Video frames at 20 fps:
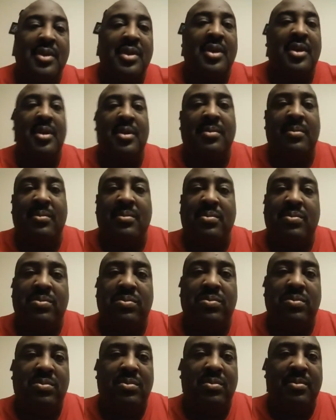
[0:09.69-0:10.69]

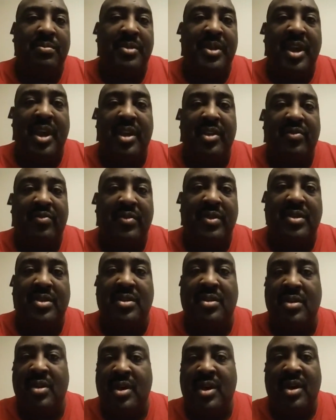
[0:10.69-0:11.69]
Be honest with
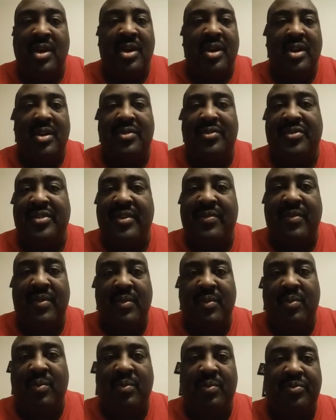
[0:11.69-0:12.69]
you, there's
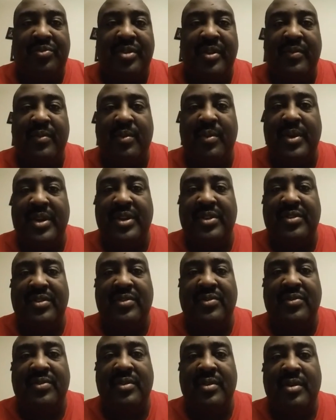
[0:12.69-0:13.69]
several
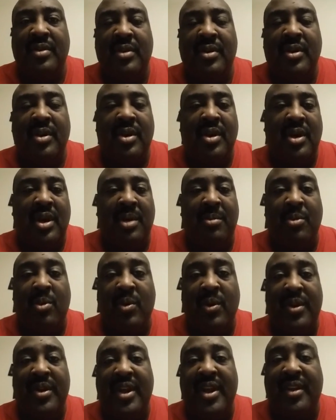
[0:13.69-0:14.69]
reasons. I'm
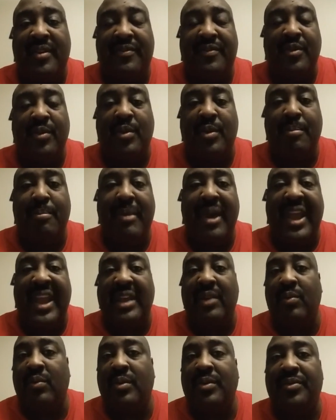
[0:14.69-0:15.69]
gonna run down a few of the
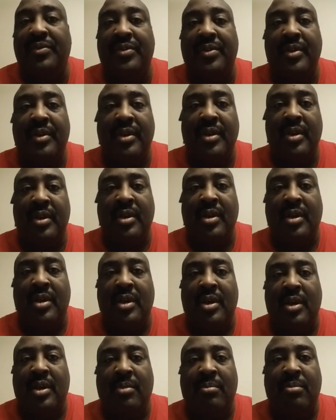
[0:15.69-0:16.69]
main ones,
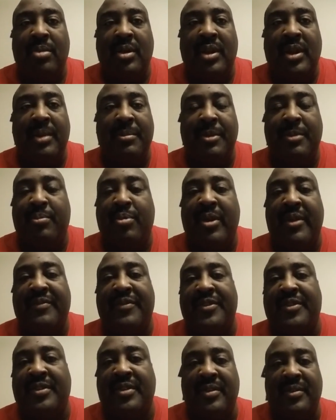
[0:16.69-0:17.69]
but let me
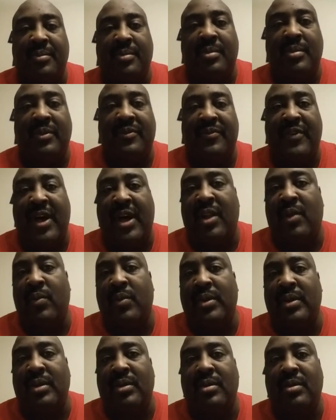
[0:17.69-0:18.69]
preface the
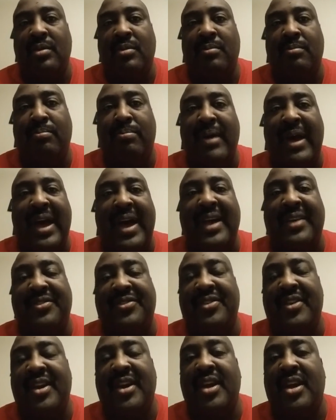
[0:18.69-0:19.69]
following by
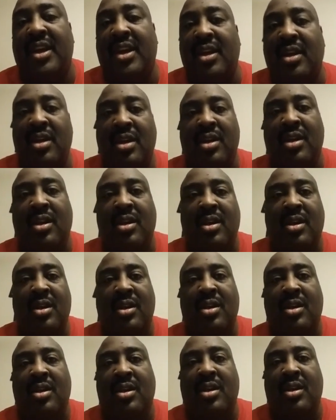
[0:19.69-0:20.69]
saying
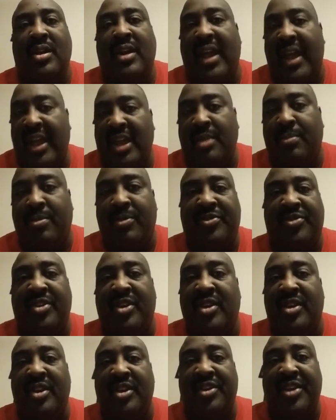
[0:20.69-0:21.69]
that
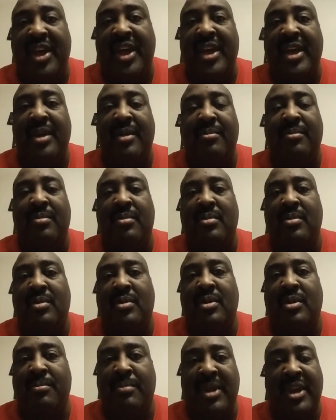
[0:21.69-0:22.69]
80% of the time
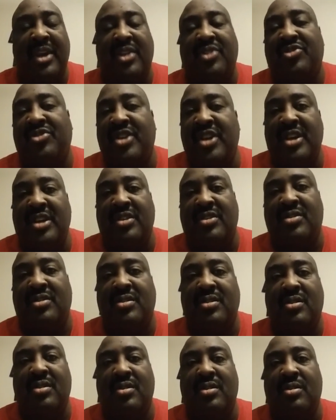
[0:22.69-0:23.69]
a man
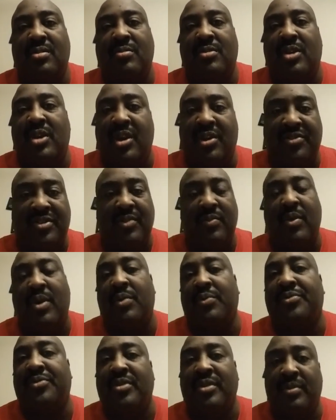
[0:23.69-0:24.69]
cheats because he
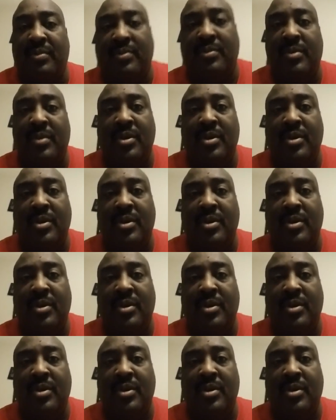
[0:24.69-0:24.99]
wants to.